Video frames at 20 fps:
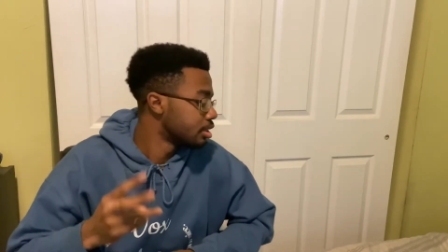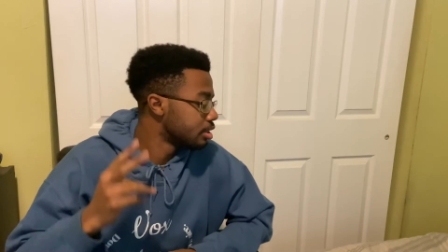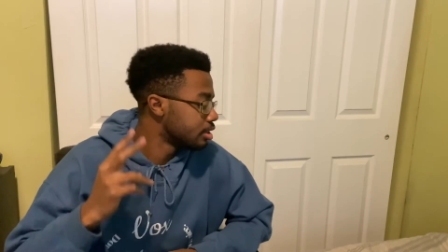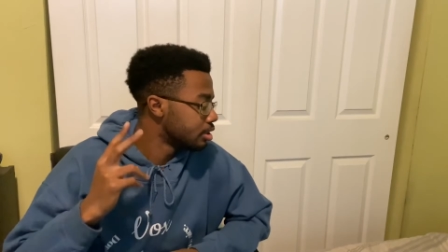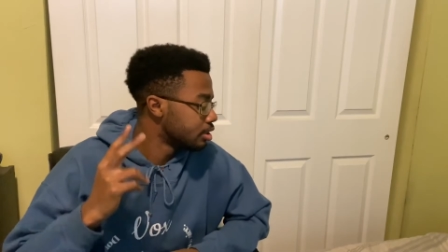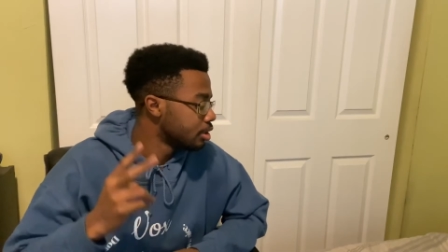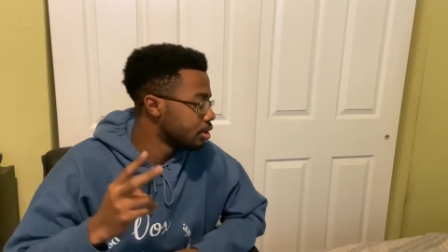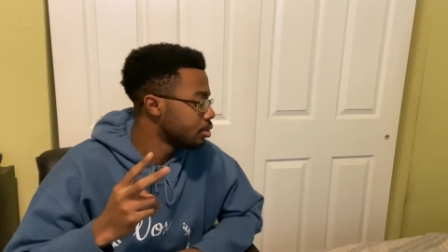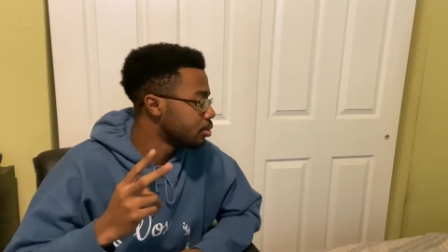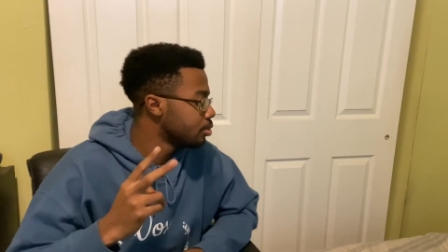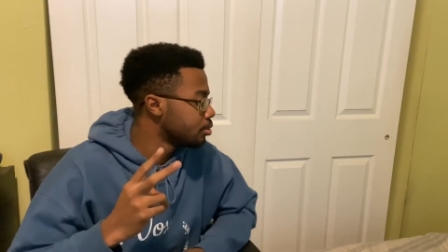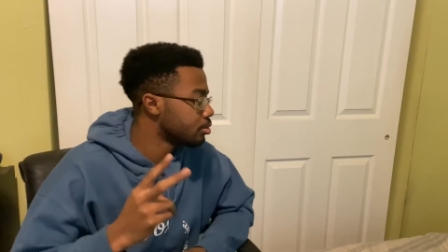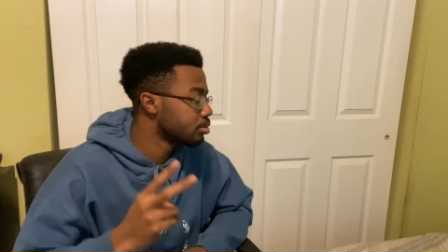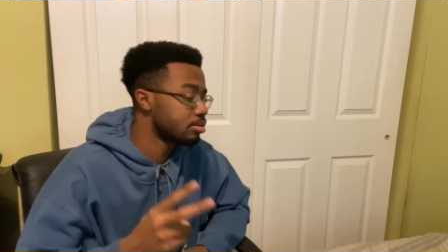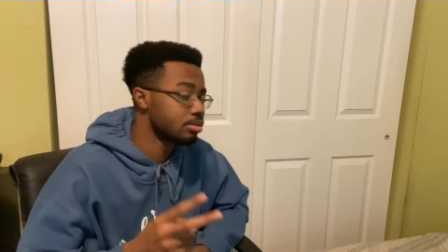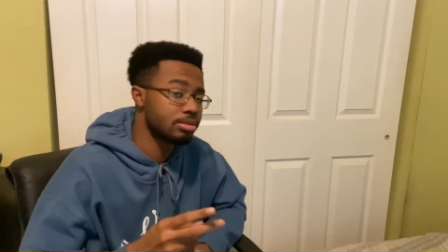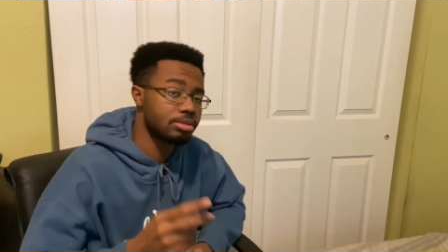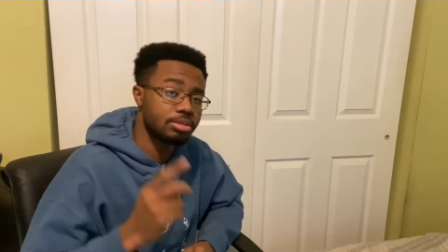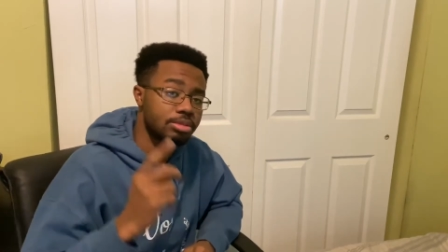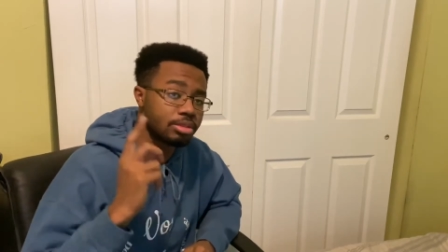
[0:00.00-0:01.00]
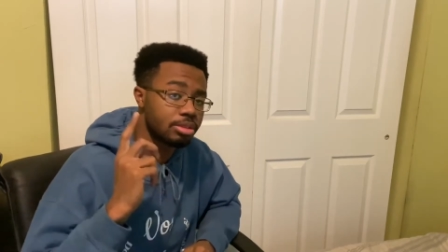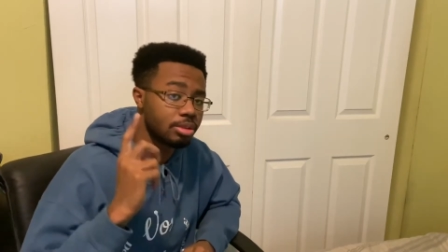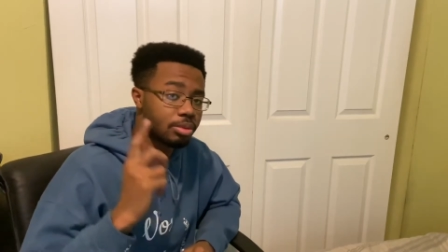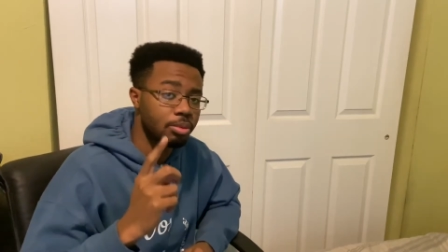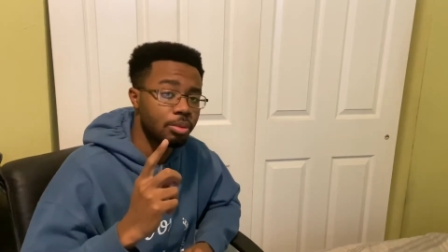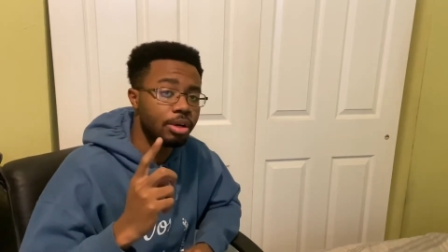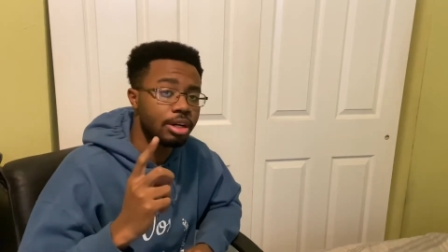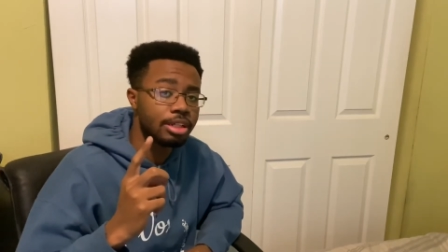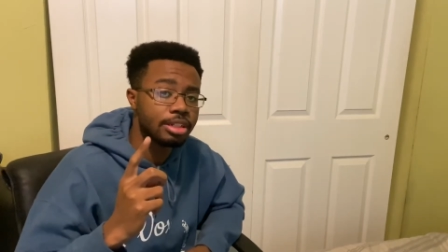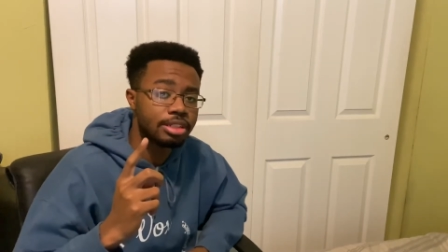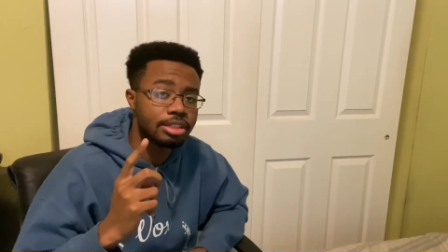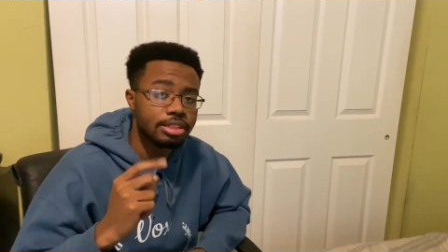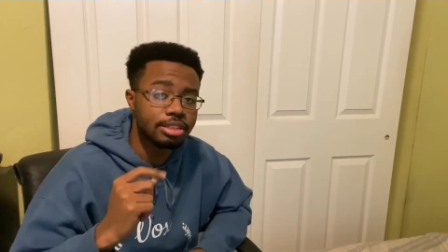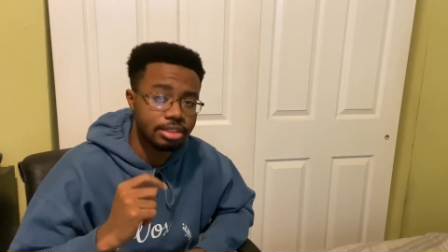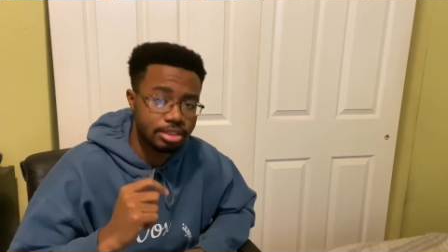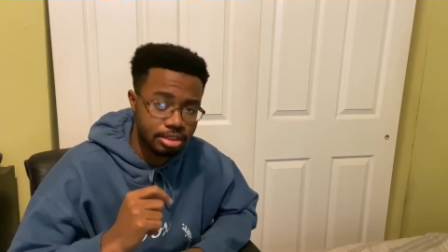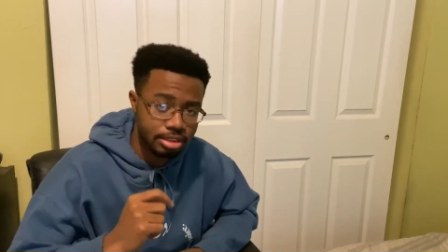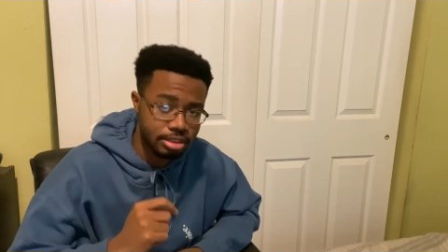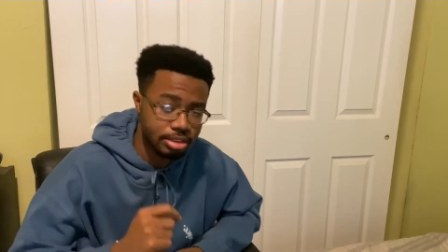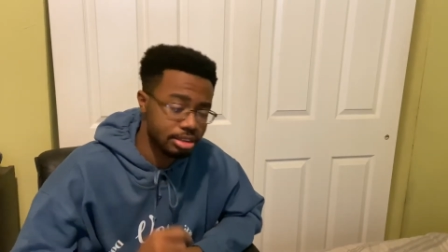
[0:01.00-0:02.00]
2, 1.
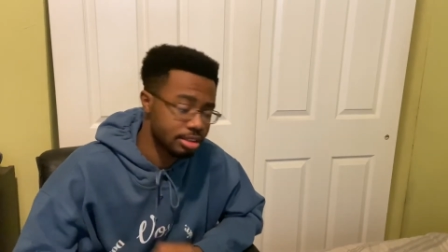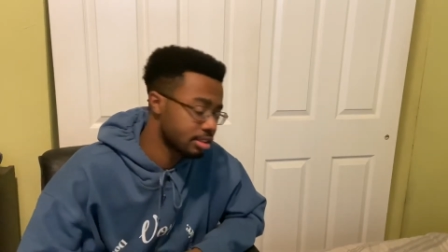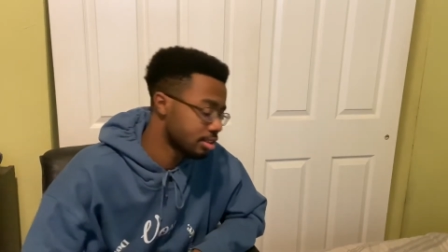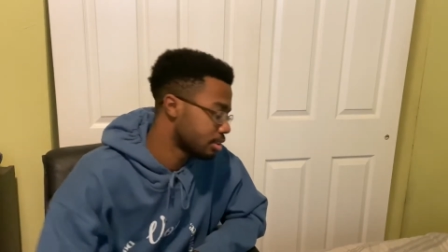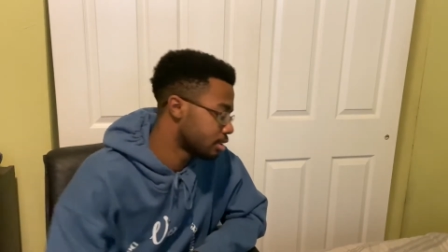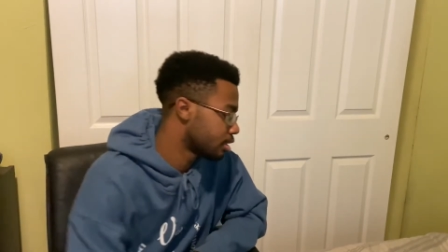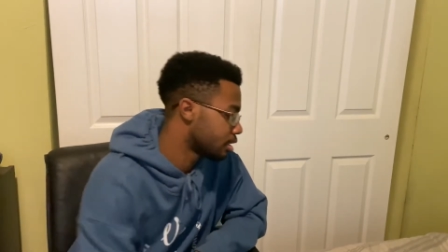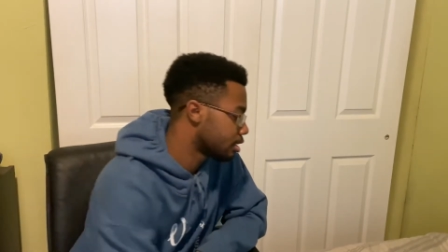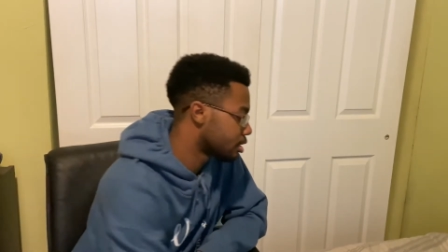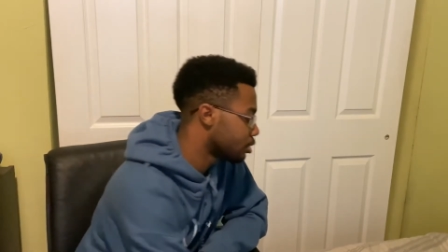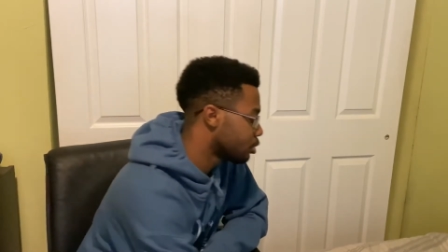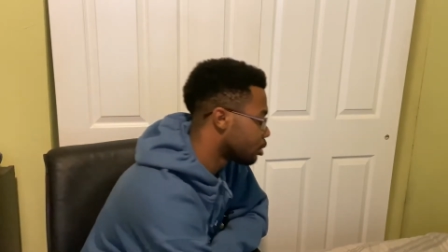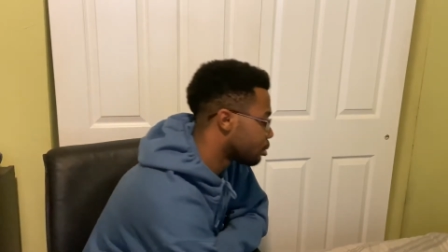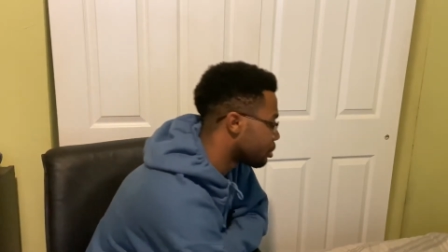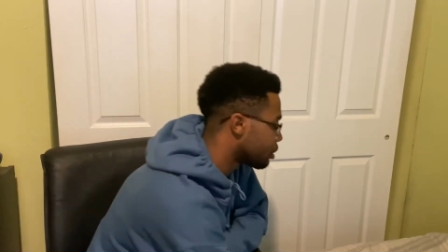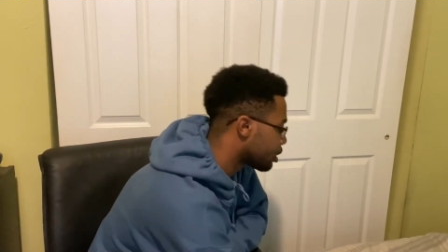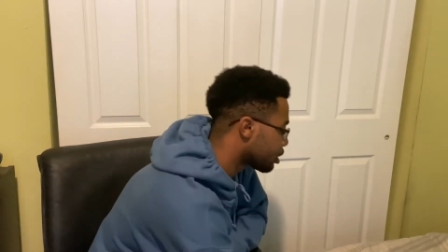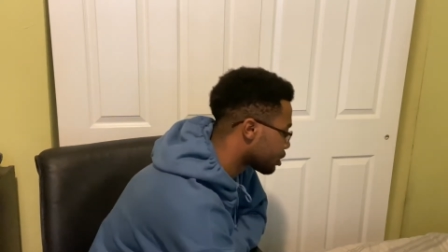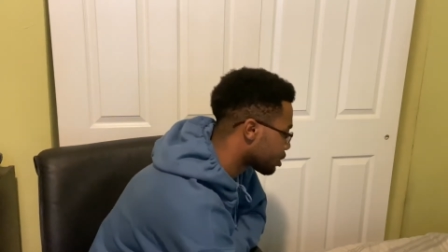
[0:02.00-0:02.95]
Let's do it, man.